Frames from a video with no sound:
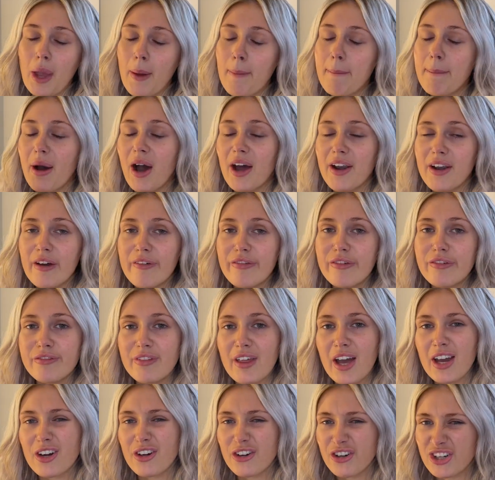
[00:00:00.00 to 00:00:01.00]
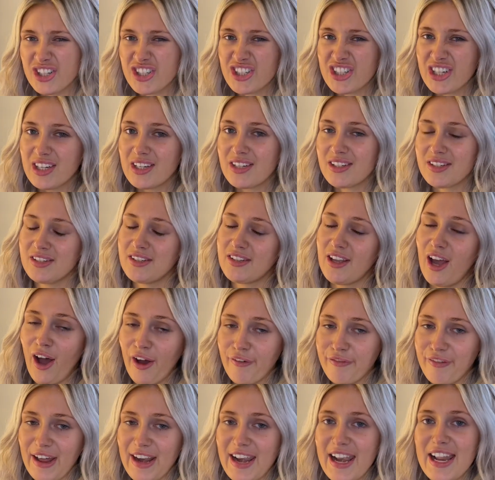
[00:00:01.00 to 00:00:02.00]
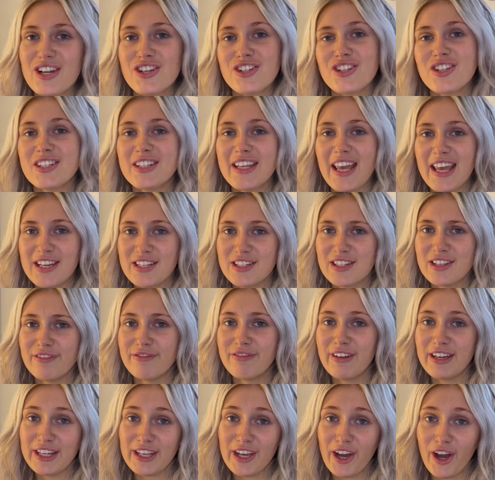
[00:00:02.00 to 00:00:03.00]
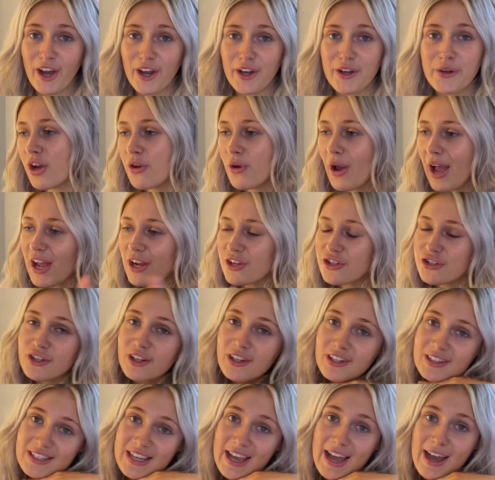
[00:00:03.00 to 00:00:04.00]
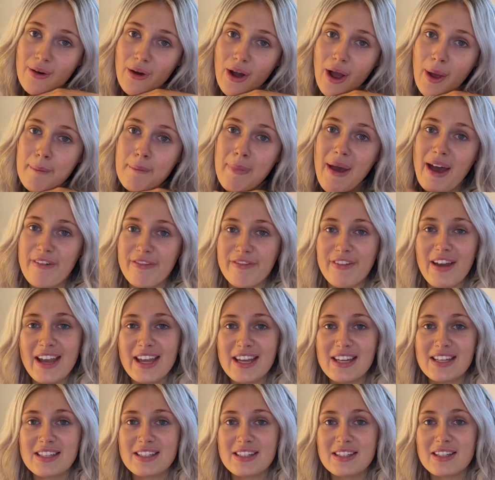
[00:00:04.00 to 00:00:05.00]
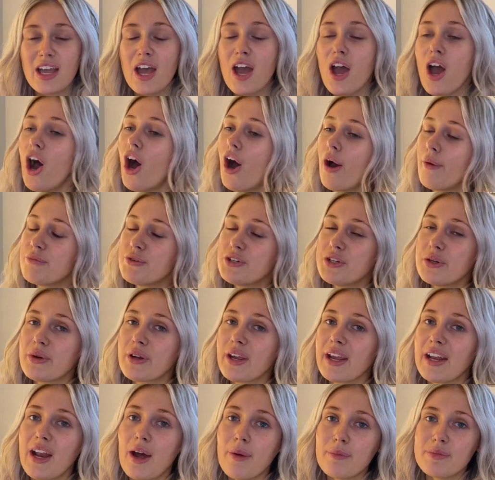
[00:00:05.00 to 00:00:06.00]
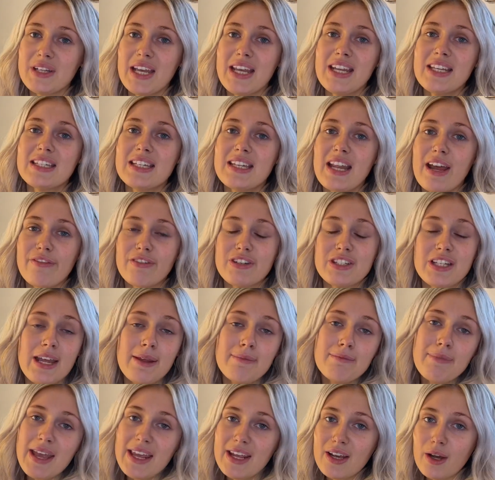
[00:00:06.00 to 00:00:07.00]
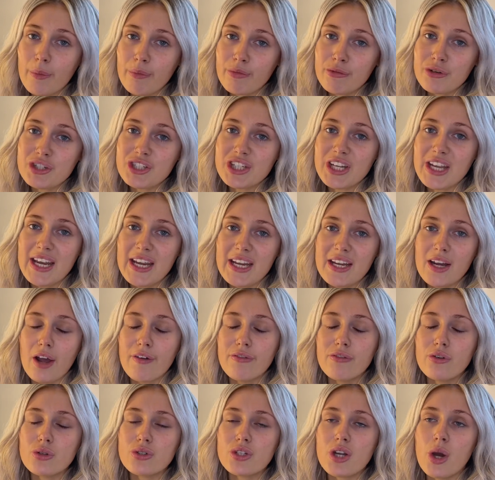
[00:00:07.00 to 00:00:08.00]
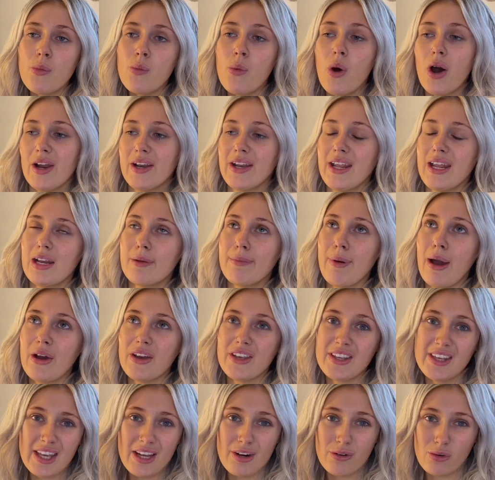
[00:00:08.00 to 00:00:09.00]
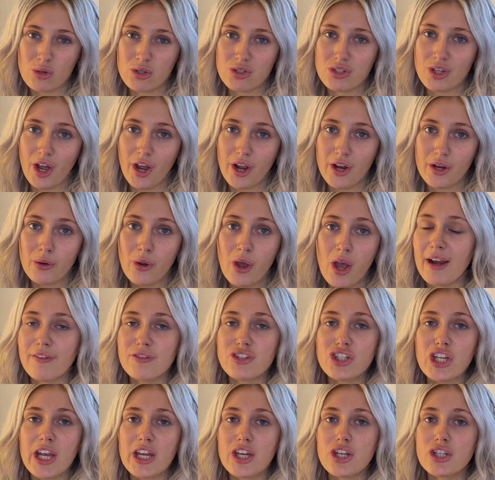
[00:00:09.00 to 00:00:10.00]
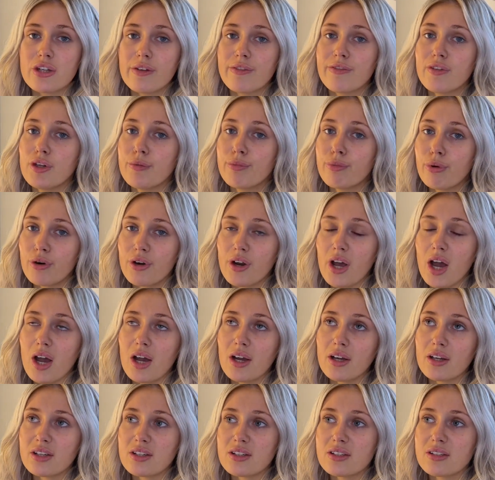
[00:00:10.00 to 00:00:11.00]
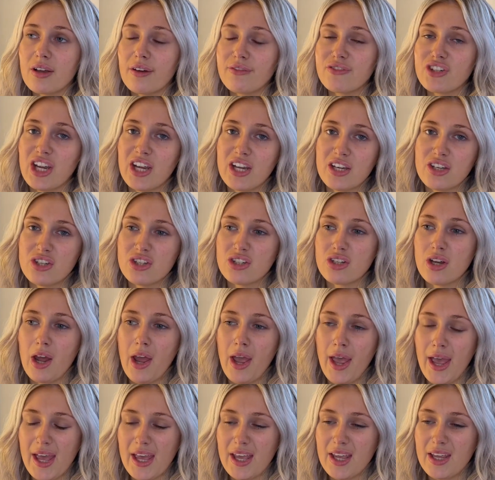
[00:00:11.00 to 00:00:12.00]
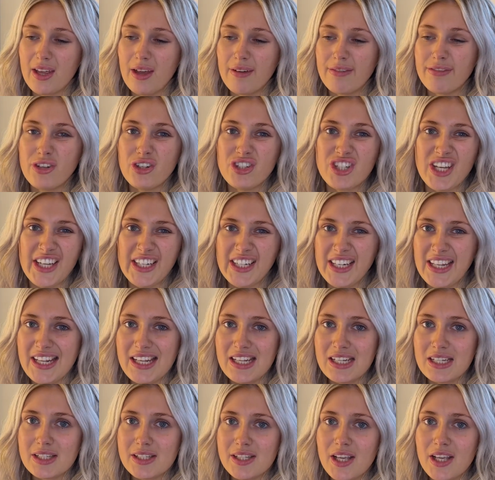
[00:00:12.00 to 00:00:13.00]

But enough of that cringy stuff, and let's just get into the video. As you can tell, I'm barefaced. I'm doing an updated everyday makeup routine. I've not done one in about a year or so. I've changed a few products. I've changed a few techniques.